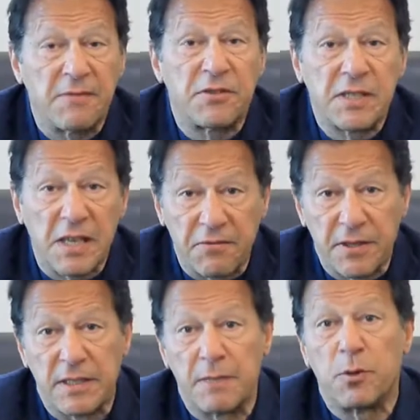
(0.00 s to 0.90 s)
have
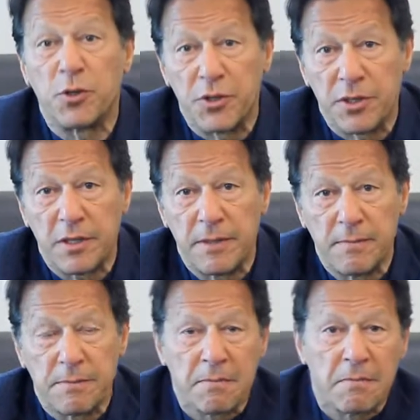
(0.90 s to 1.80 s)
suffered the most.
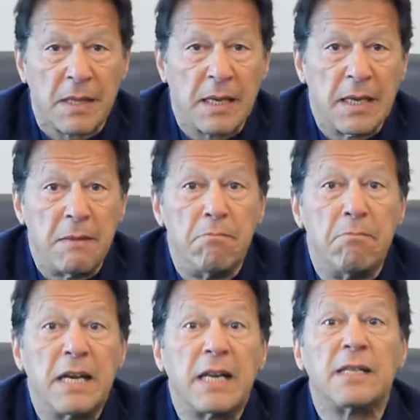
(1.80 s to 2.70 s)

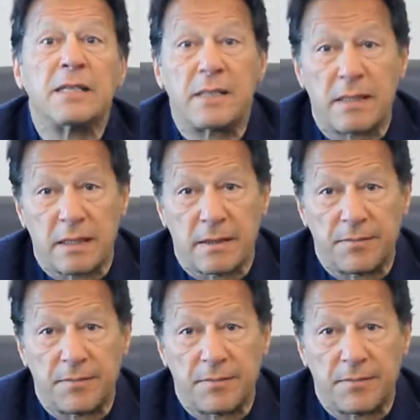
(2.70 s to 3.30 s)
Millions